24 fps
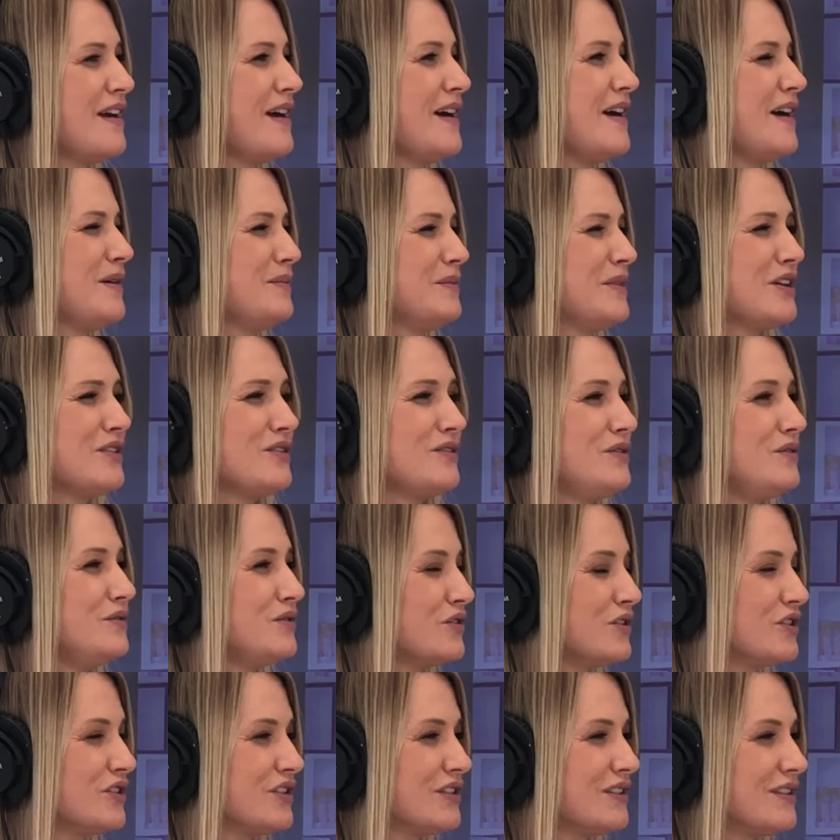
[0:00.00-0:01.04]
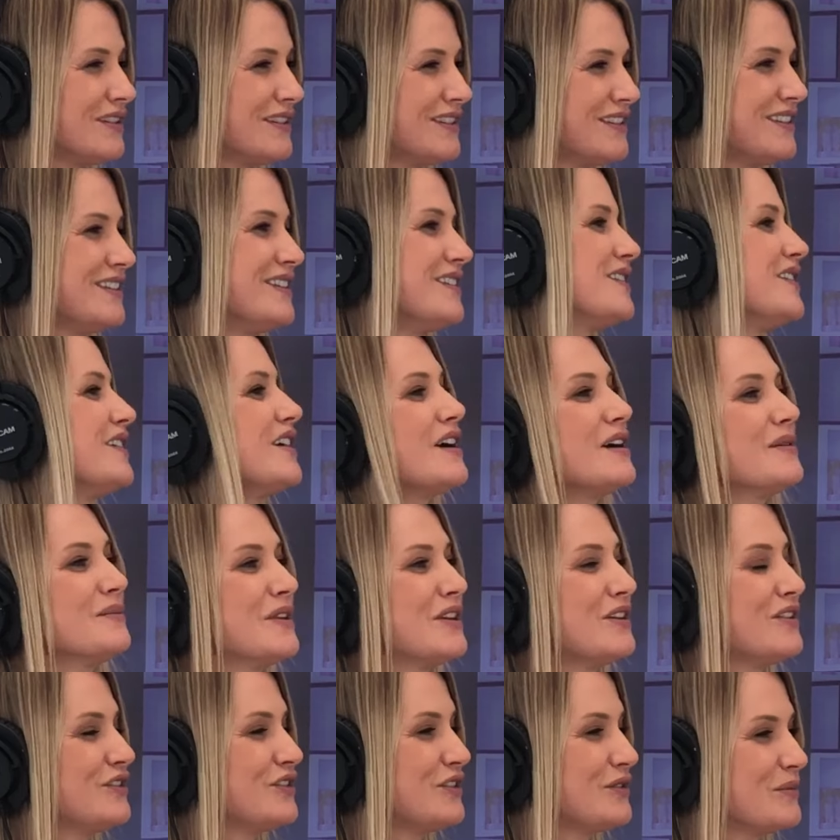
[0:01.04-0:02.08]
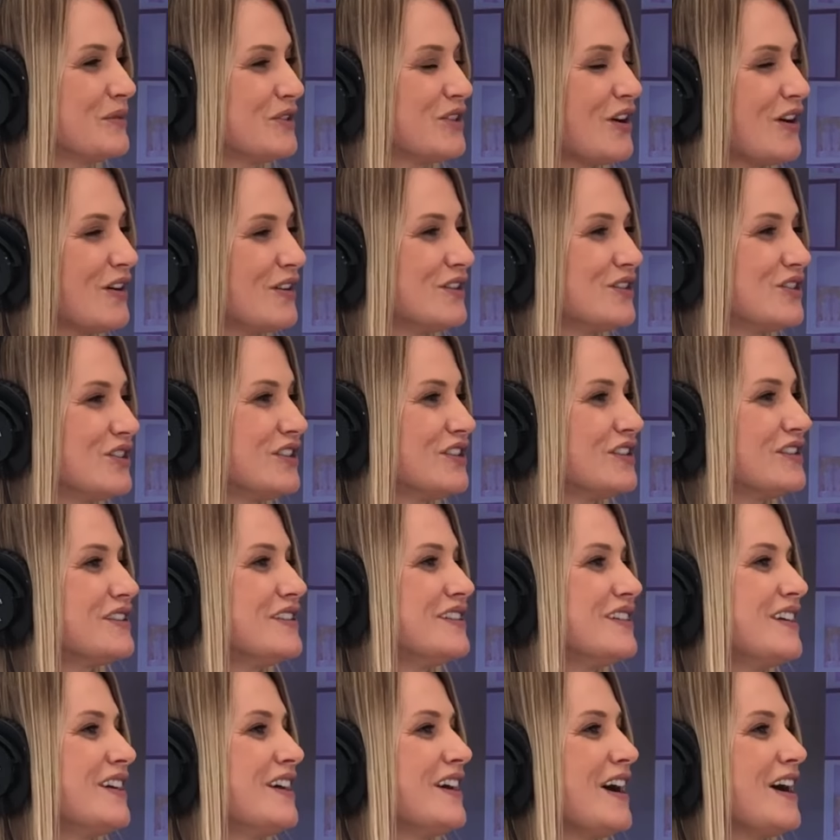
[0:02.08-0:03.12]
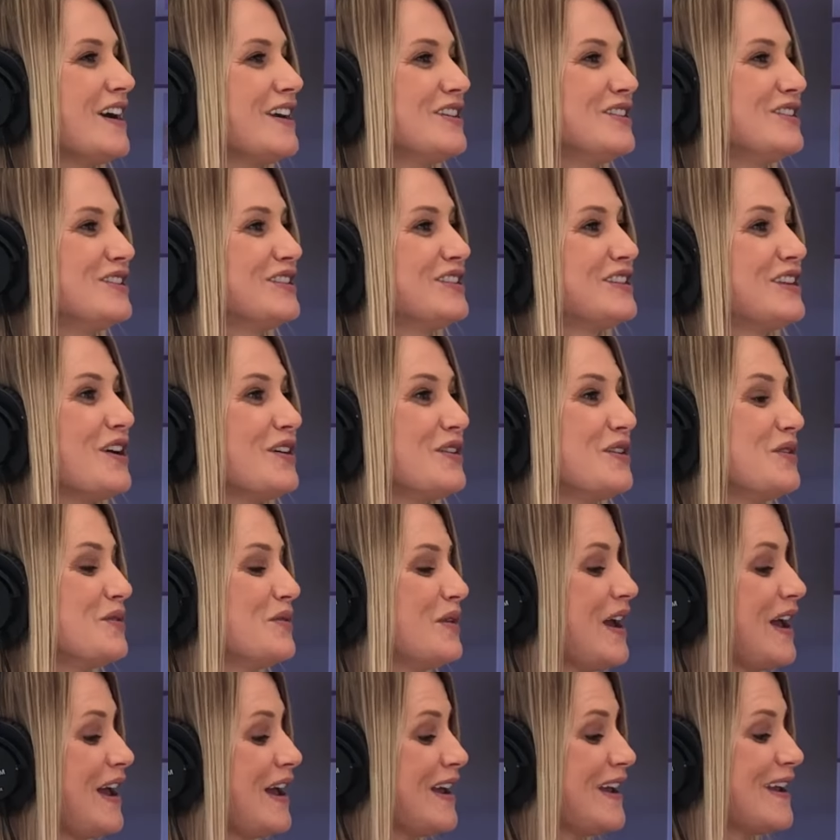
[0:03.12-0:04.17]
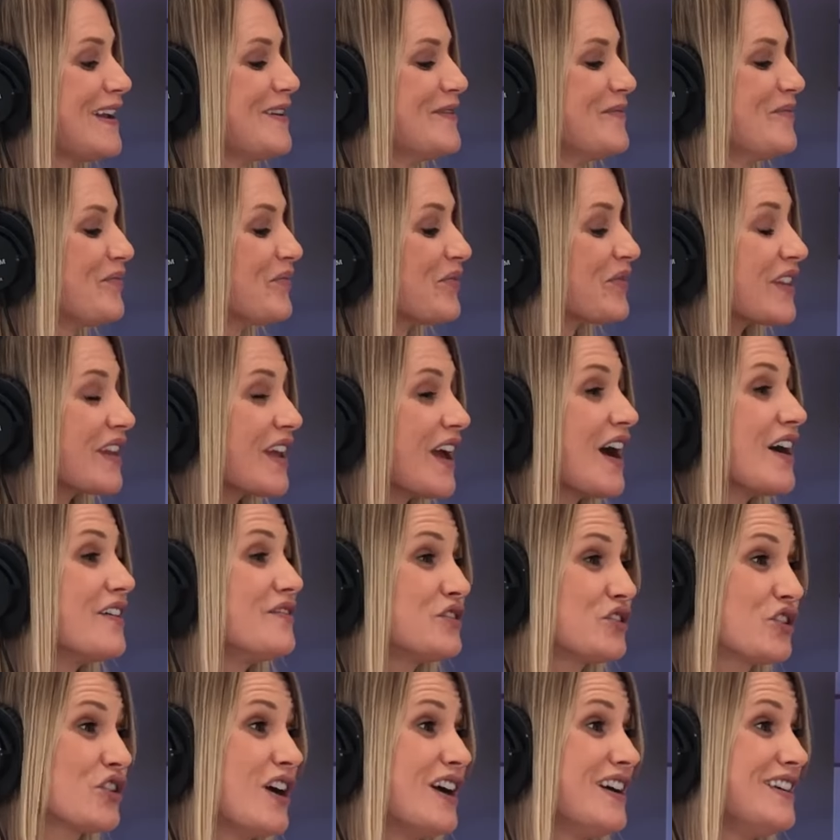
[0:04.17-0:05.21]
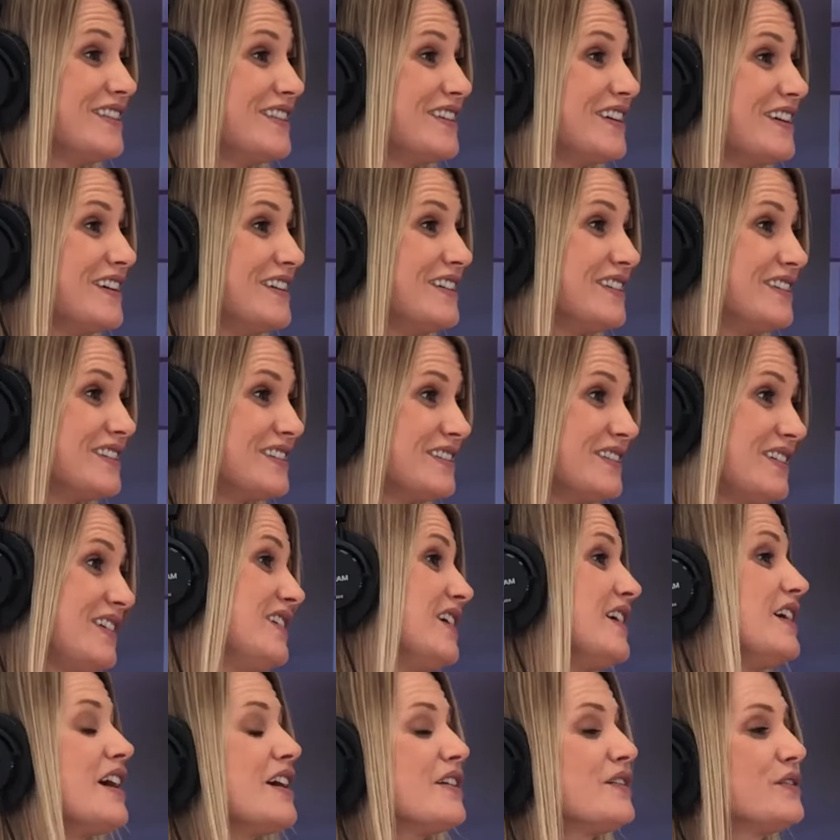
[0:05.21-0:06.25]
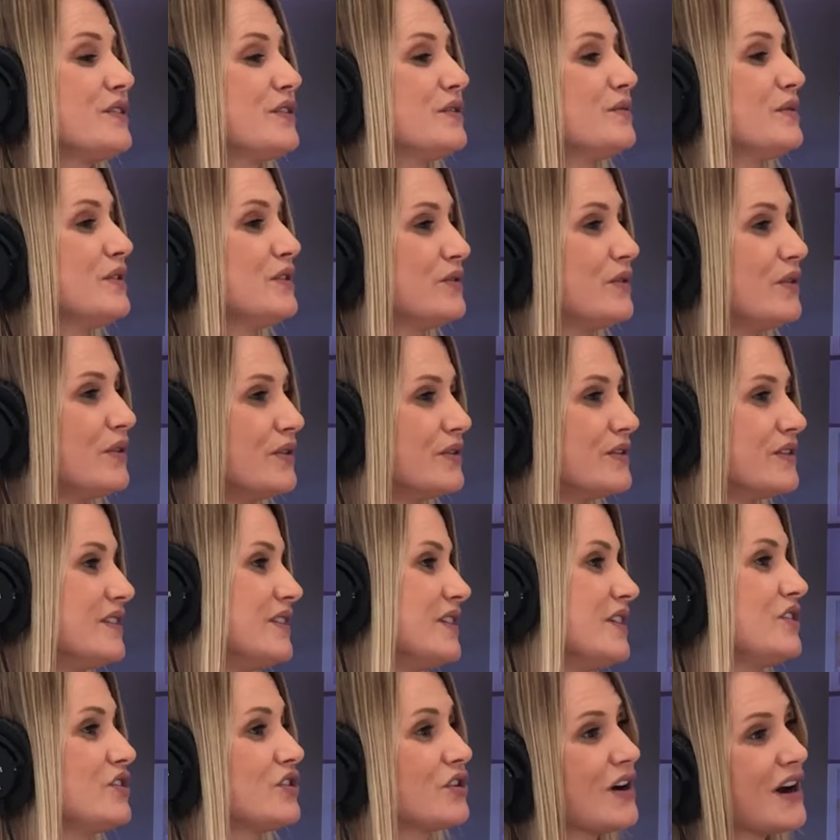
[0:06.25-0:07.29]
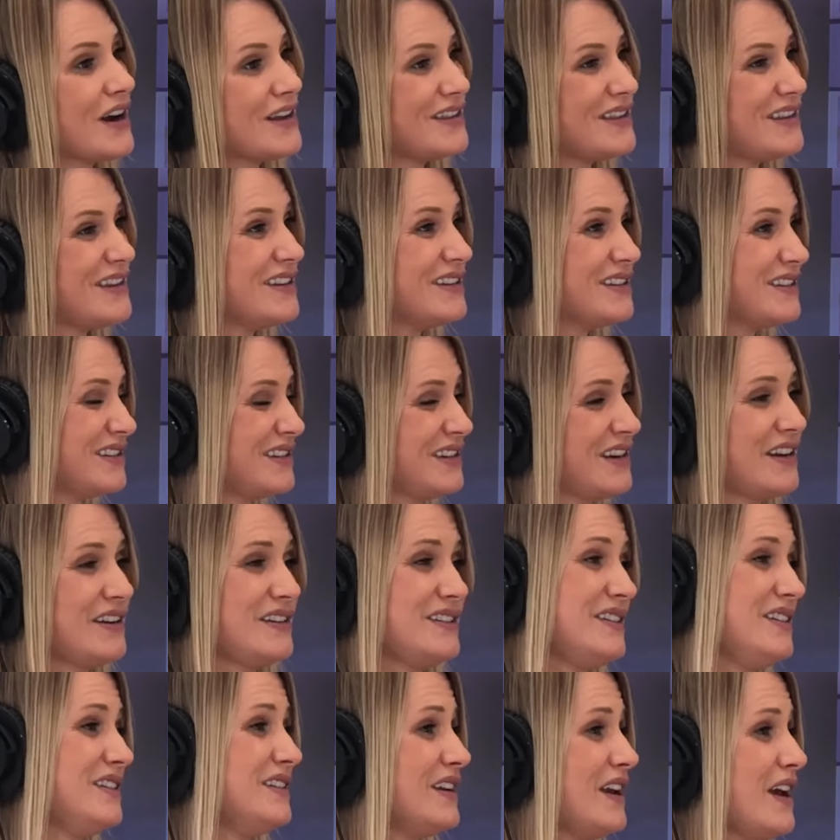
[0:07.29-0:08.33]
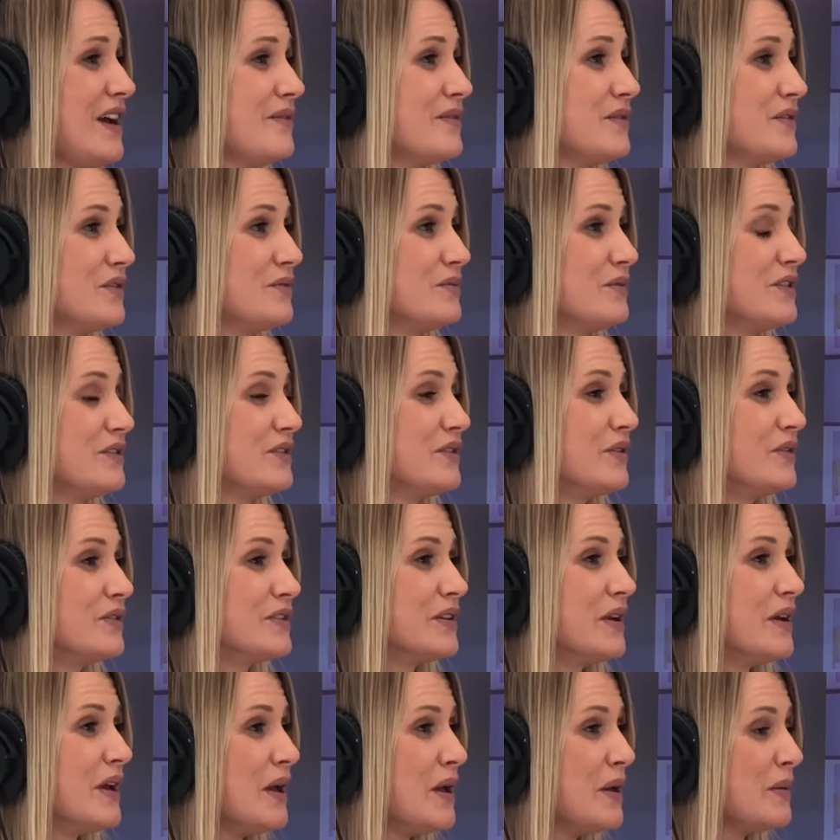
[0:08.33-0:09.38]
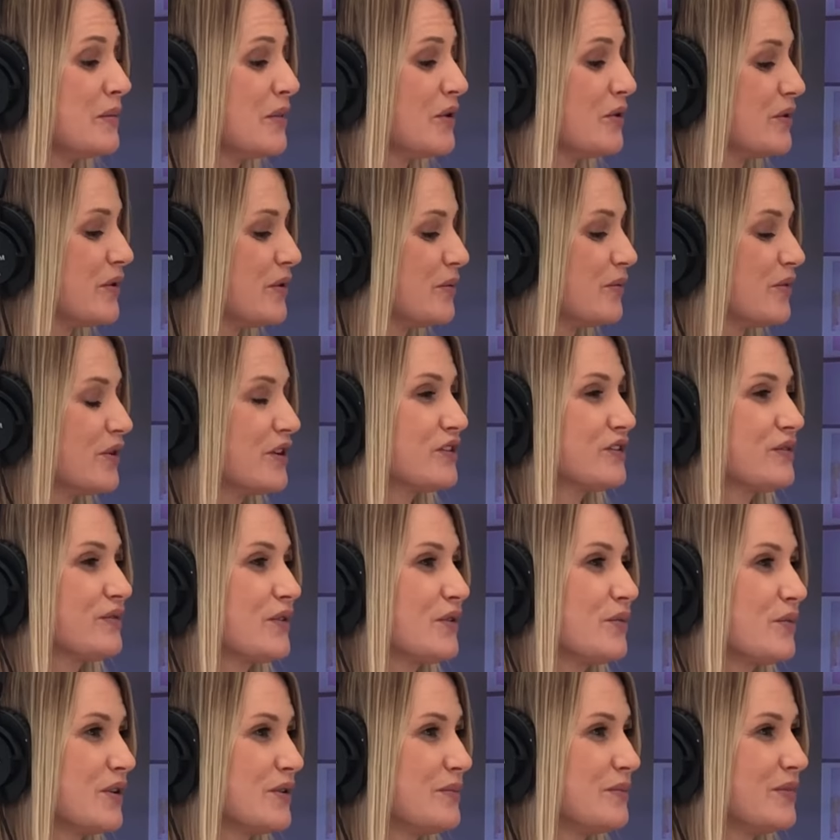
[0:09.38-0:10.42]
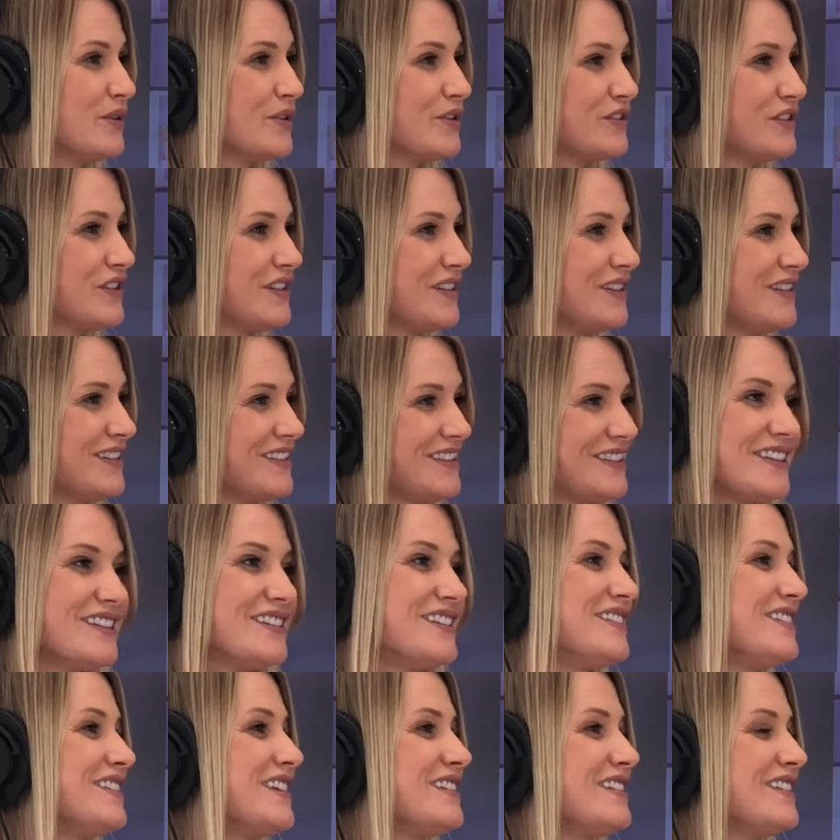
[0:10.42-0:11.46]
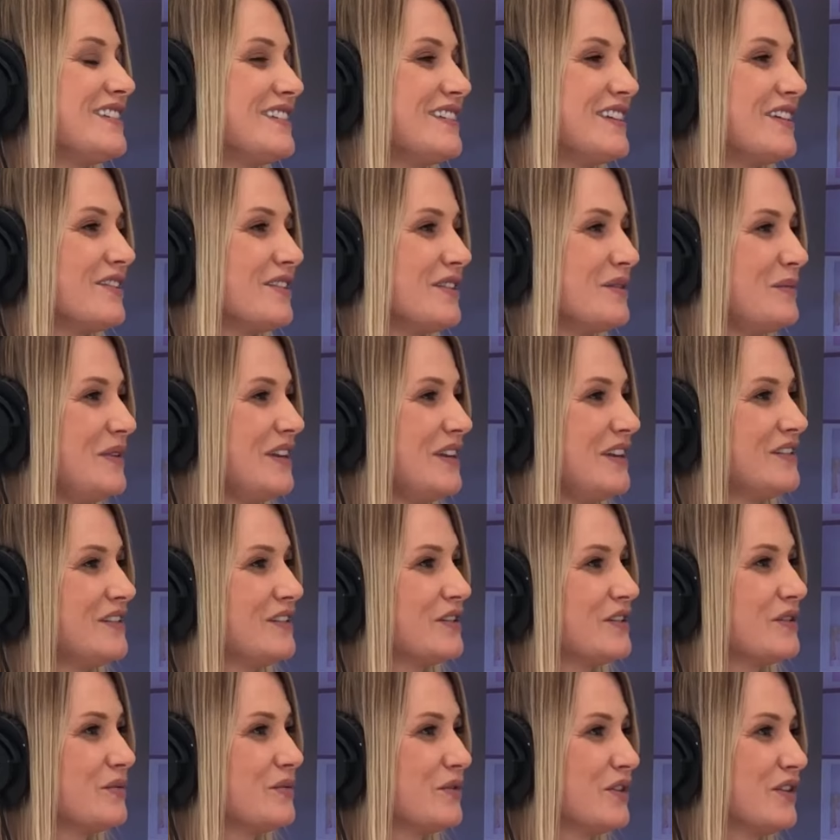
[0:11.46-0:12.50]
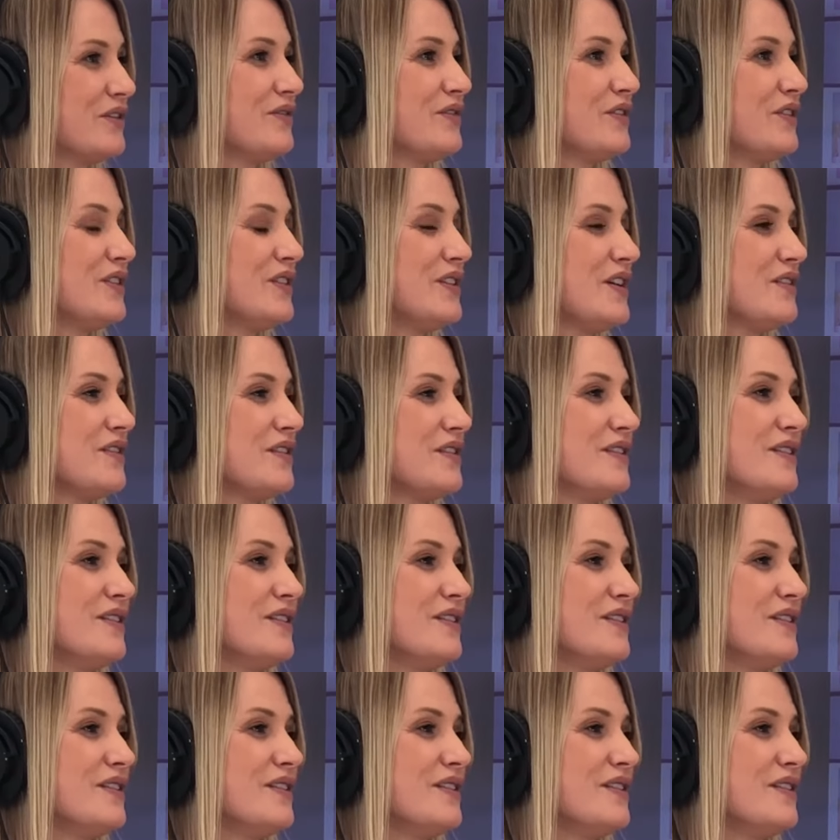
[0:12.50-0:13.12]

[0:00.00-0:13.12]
I'm not a nutritionist. I'm not a dermatologist. I can just tell you, hey, I've tried this and I had good results, and I tried this and I didn't have good results. But what works for one person doesn't necessarily mean it's going to work for another.